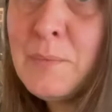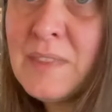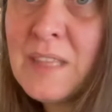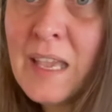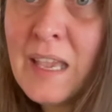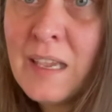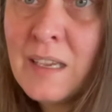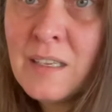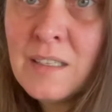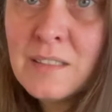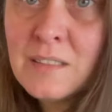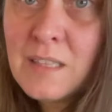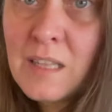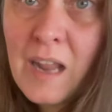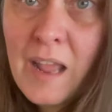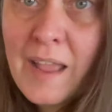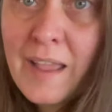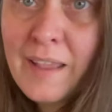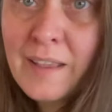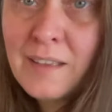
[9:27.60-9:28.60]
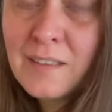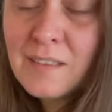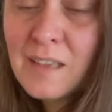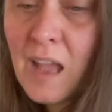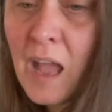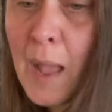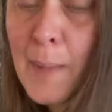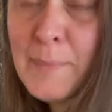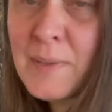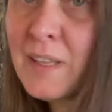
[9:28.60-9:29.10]
things that I,
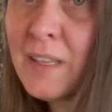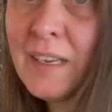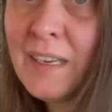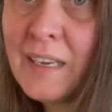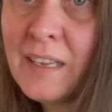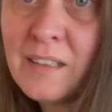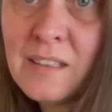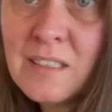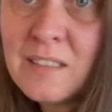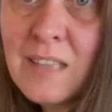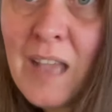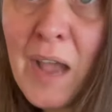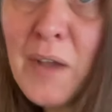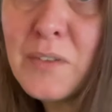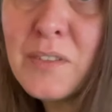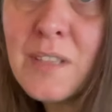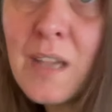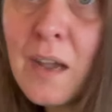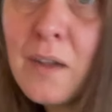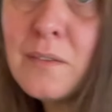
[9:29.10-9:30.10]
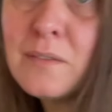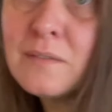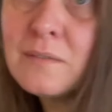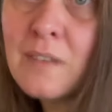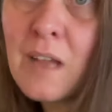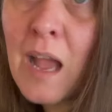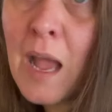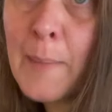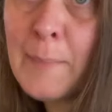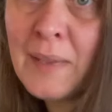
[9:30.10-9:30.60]
I'm cleaning this house out.
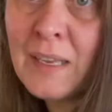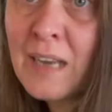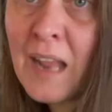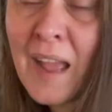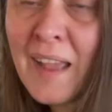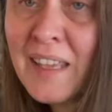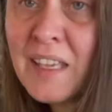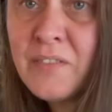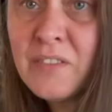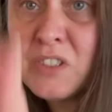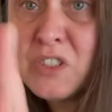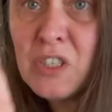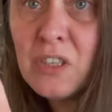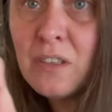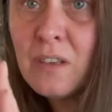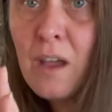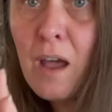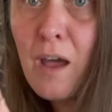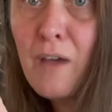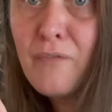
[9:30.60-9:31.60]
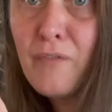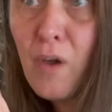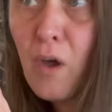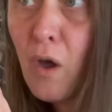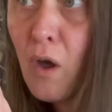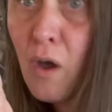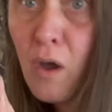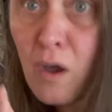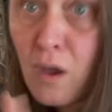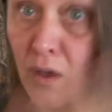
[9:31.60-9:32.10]
I mean, I even took off
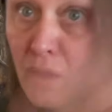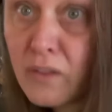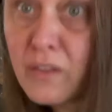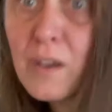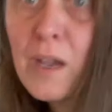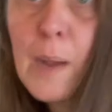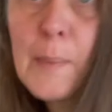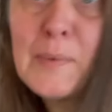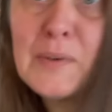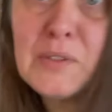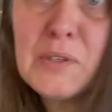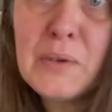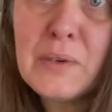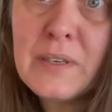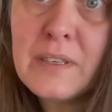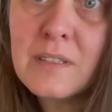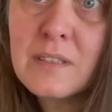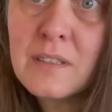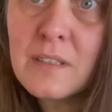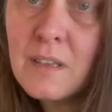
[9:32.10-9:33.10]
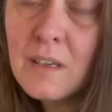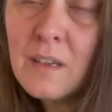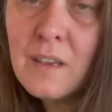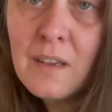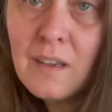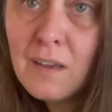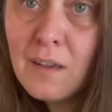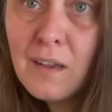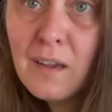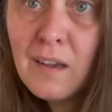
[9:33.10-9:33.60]
all the cupboard doors
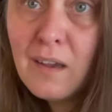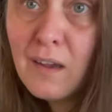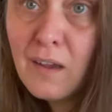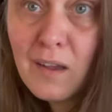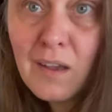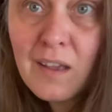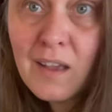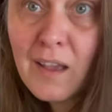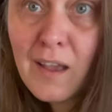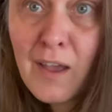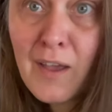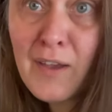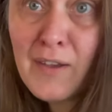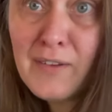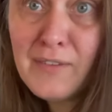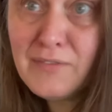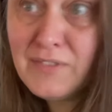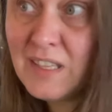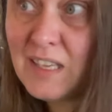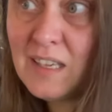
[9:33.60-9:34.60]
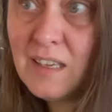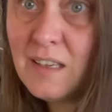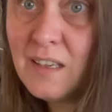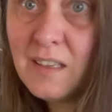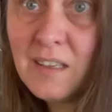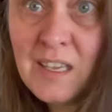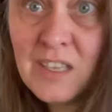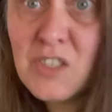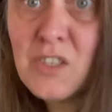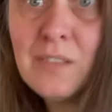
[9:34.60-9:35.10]
of the
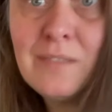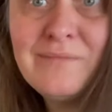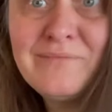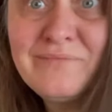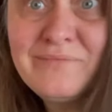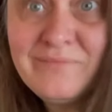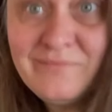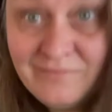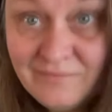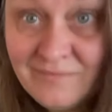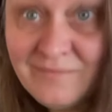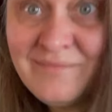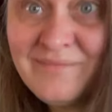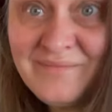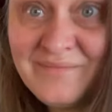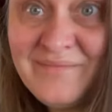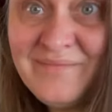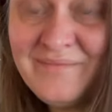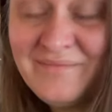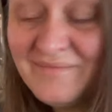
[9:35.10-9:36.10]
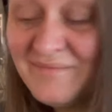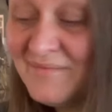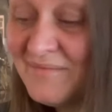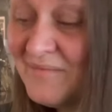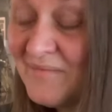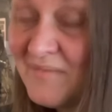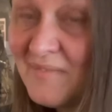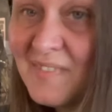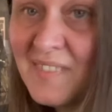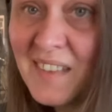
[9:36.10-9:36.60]
kitchen. Mm -hmm.
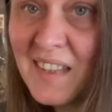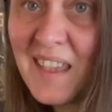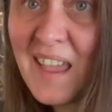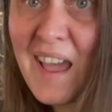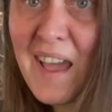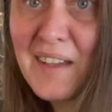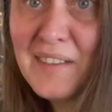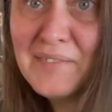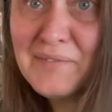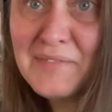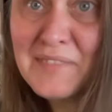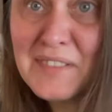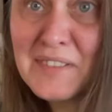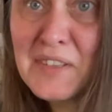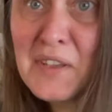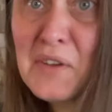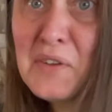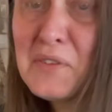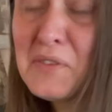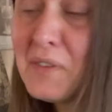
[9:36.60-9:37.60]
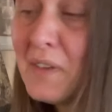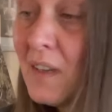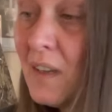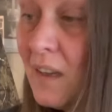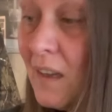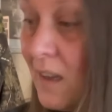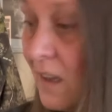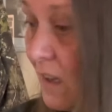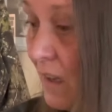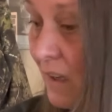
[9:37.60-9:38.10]
Yeah, so
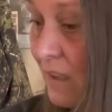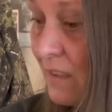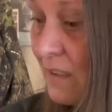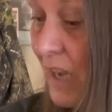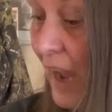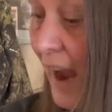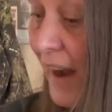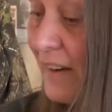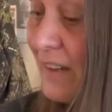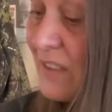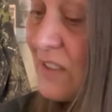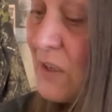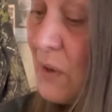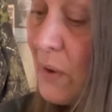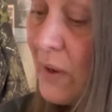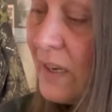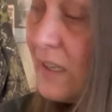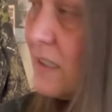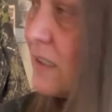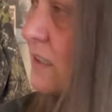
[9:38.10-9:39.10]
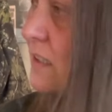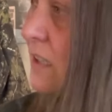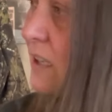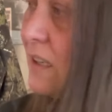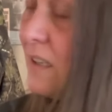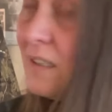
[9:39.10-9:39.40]
tired of doors